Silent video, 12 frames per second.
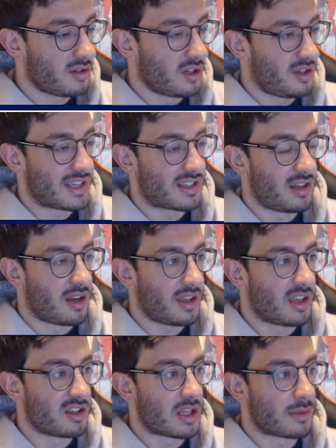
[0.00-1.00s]
next to
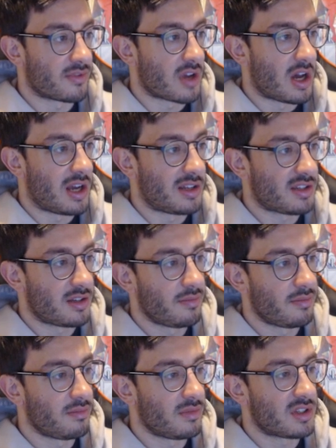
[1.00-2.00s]
nothing in terms of cards.
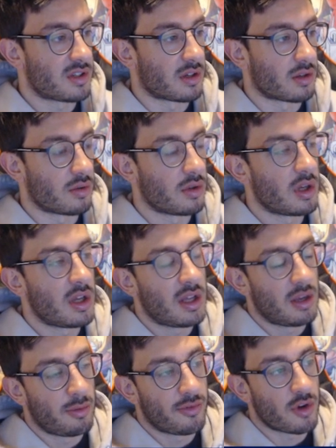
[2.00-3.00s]
So
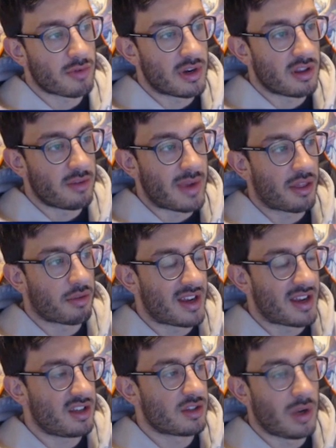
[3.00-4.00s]
we've gotten rid of the main
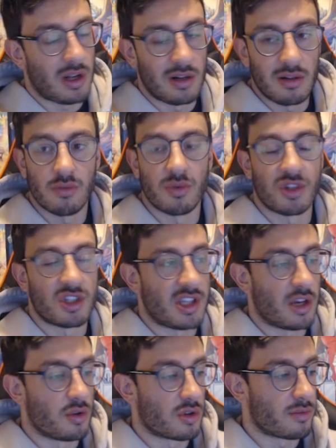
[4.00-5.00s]
threat as well, which is the
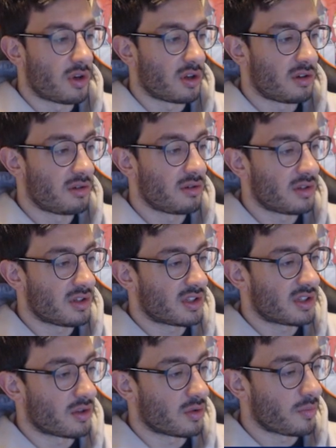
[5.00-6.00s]
Ogerpon.
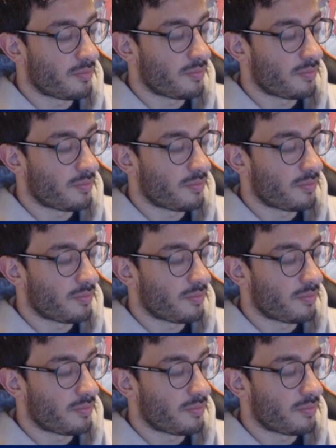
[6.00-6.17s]
So